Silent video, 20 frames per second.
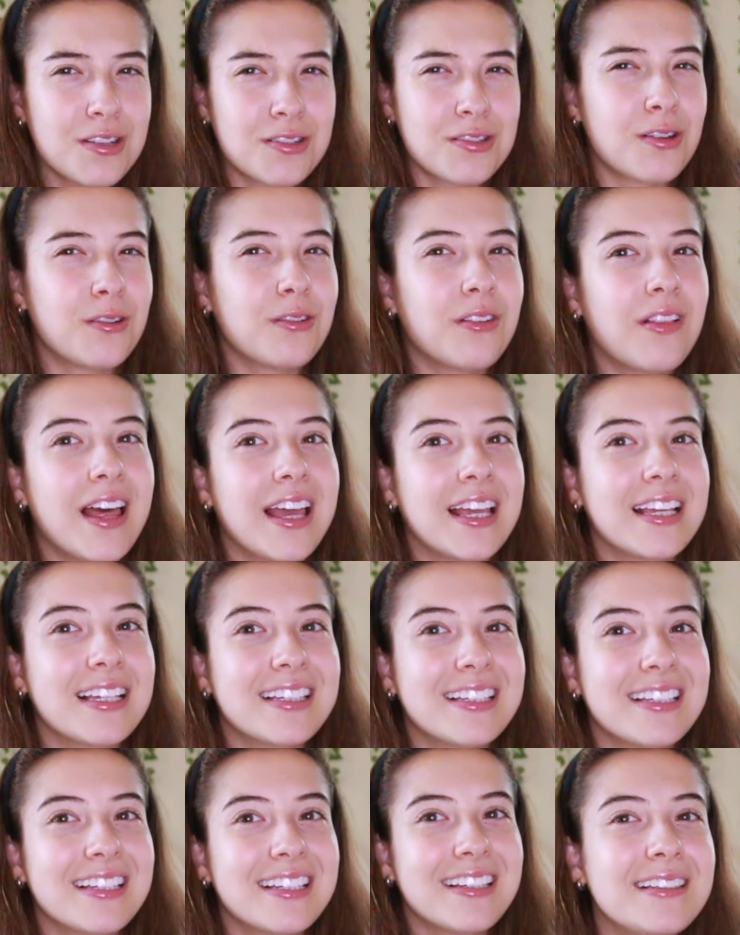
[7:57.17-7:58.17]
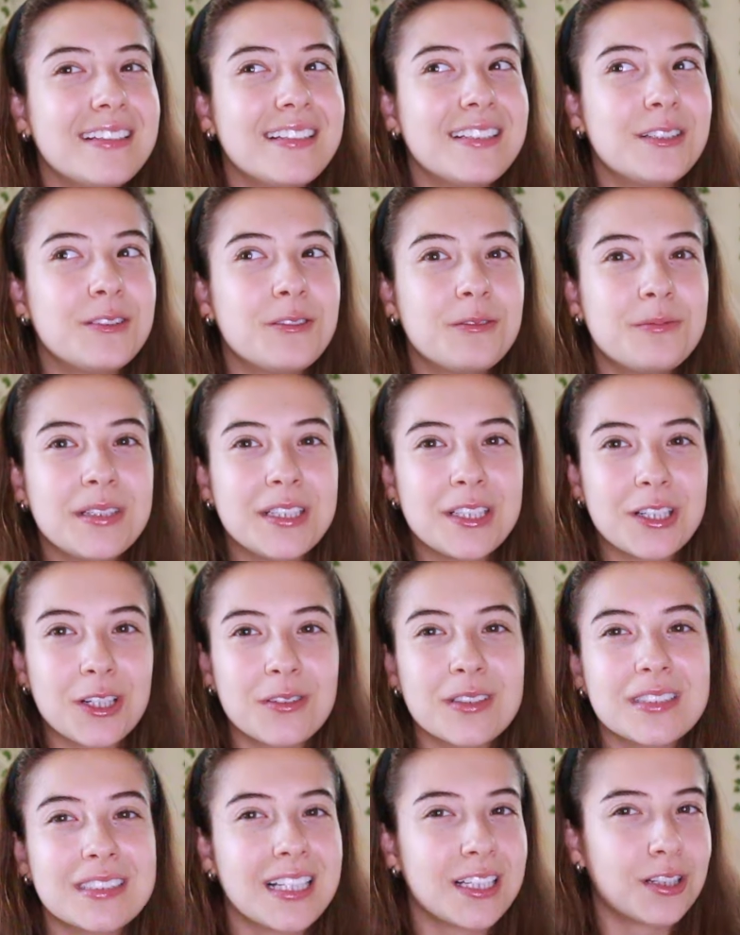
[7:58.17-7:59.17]
So like, you'd be
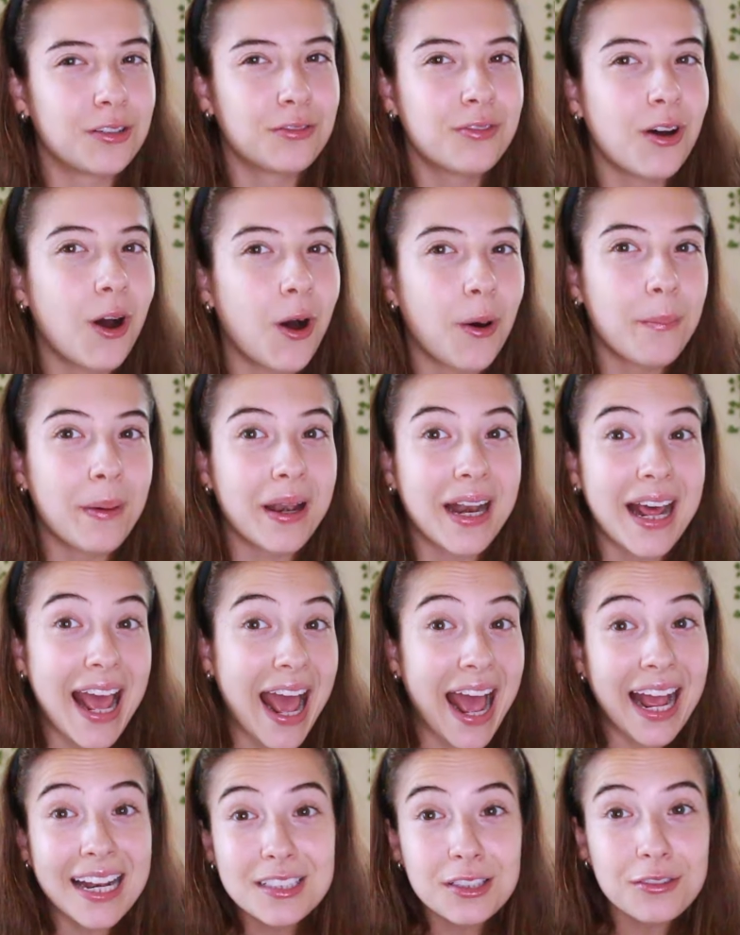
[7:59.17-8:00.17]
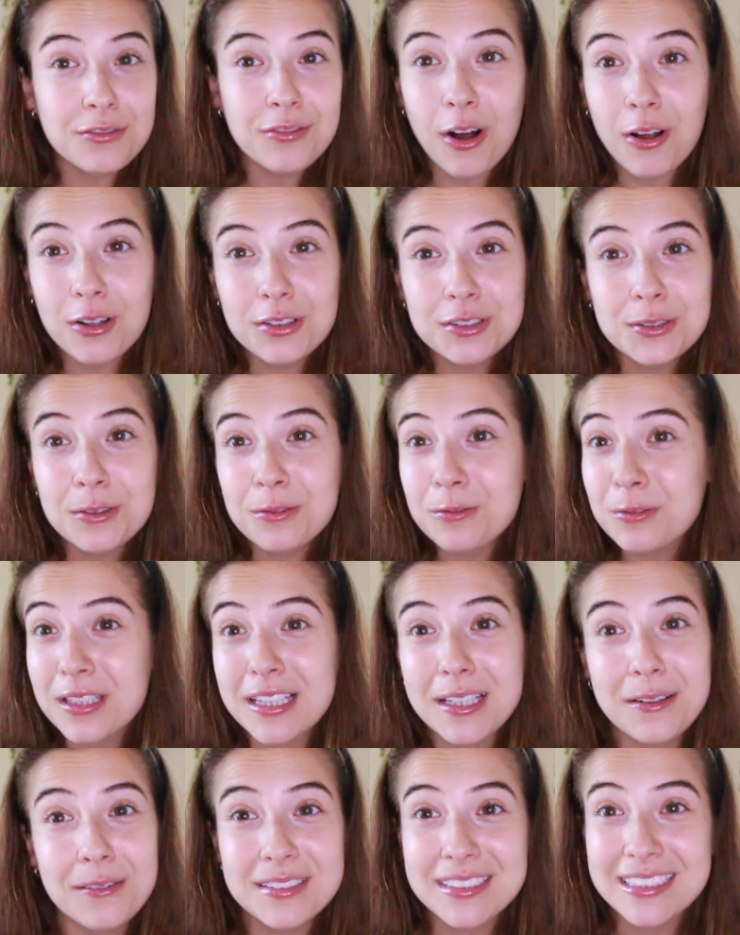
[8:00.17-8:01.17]
nervous and then you fall, but I had to fall, so it
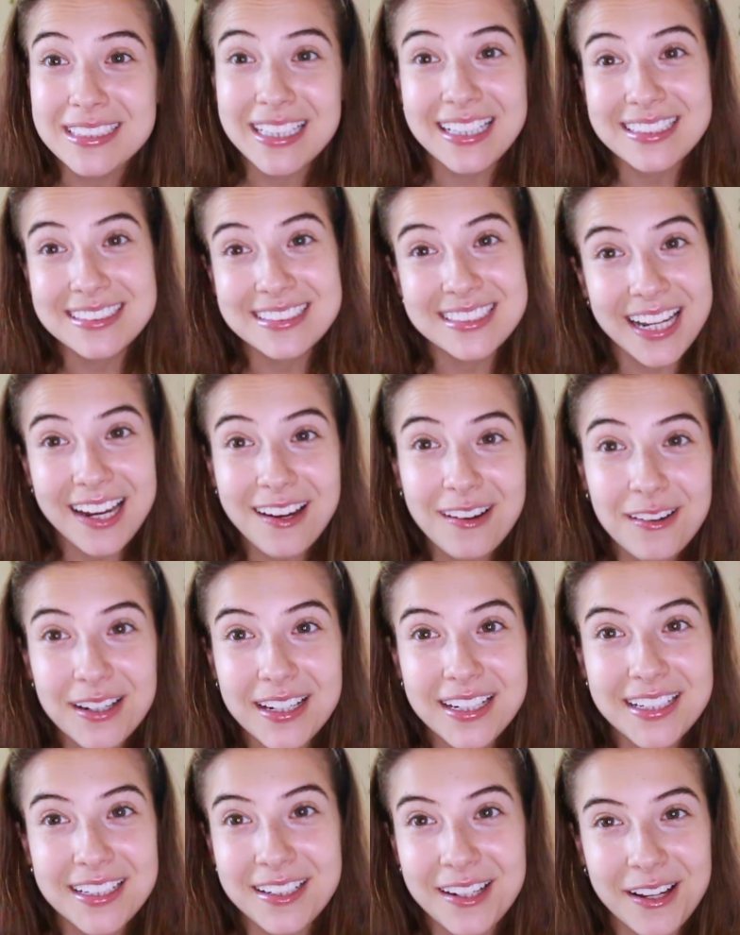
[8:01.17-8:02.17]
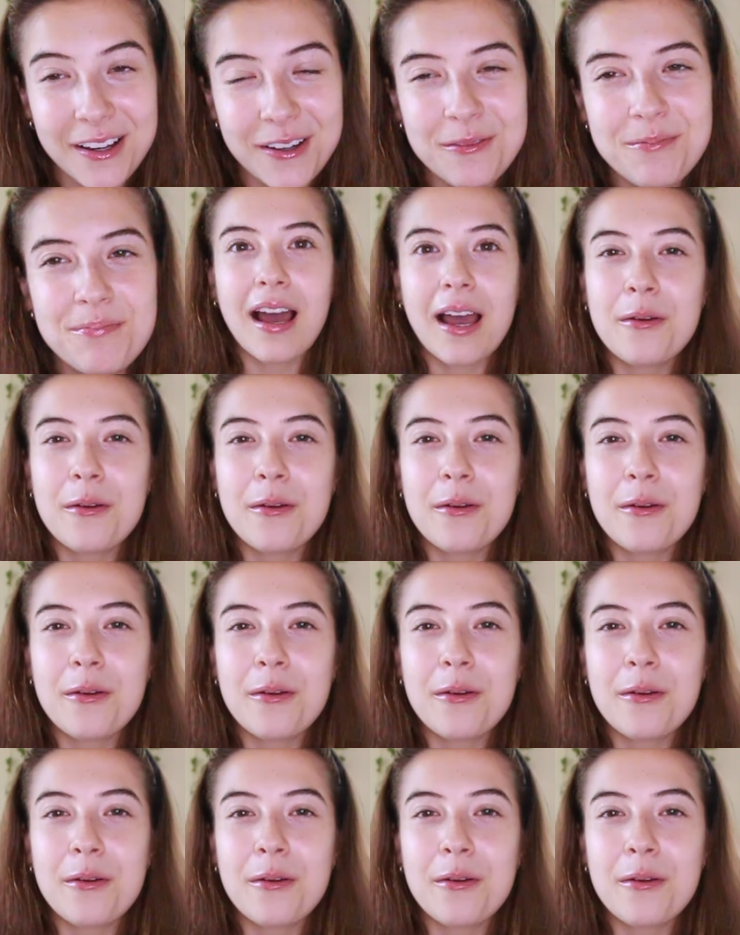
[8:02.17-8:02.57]
really wasn't that scary, you know?